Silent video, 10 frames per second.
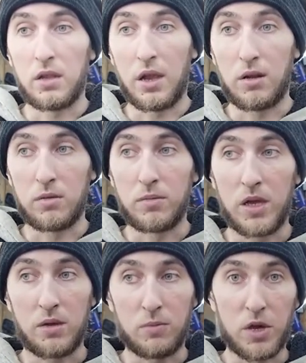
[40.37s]
that'll
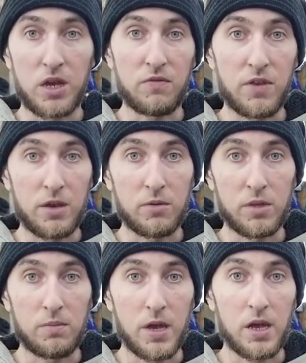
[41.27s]
make brake fade
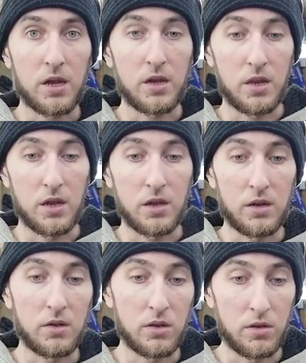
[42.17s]
really bad
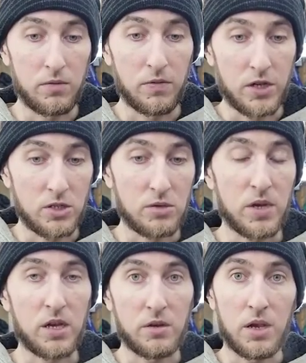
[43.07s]
and could eventually
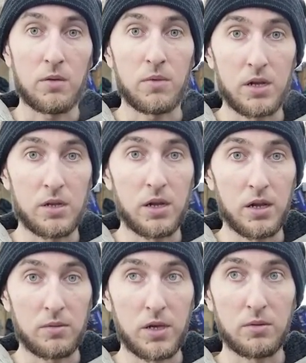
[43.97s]
make you not
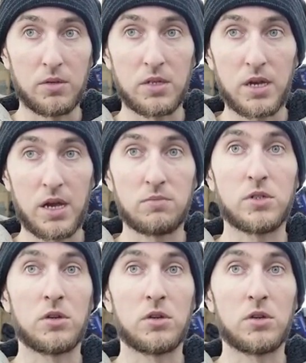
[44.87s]
be able to stop.